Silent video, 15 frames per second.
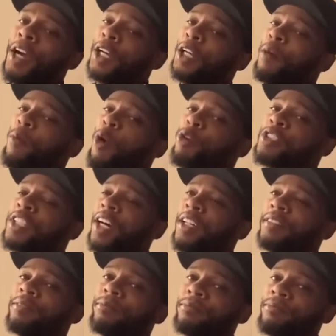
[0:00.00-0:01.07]
Come on,
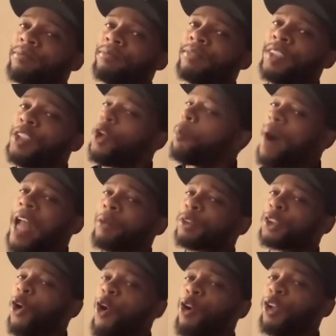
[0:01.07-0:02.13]
son. Nobody
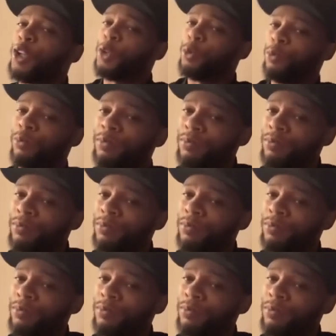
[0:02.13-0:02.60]
was calling you.